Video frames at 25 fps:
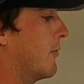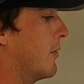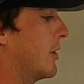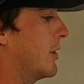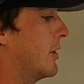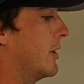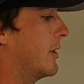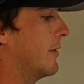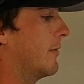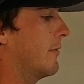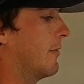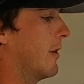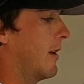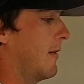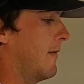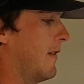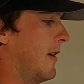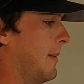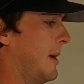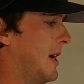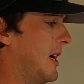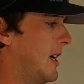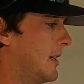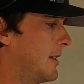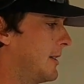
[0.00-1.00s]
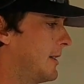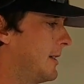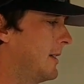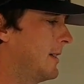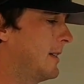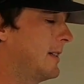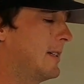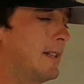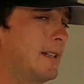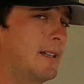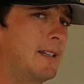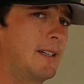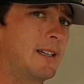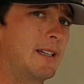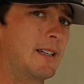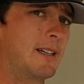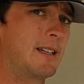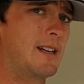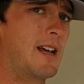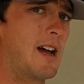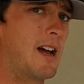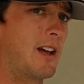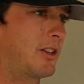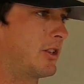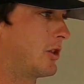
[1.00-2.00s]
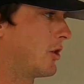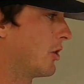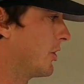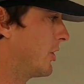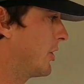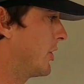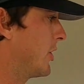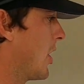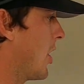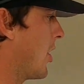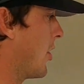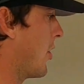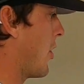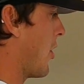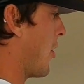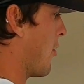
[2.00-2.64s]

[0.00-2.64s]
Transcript: it reaches the front of our mast. Now, it's got to go